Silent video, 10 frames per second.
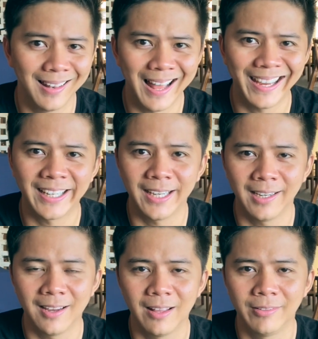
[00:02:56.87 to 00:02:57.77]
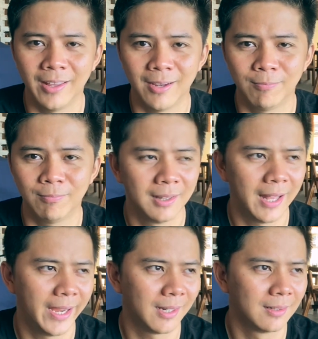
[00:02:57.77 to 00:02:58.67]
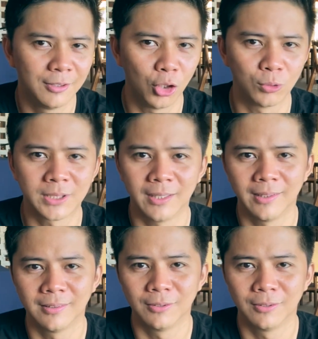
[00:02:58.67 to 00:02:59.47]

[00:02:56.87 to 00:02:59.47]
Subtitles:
liking them like Dosan.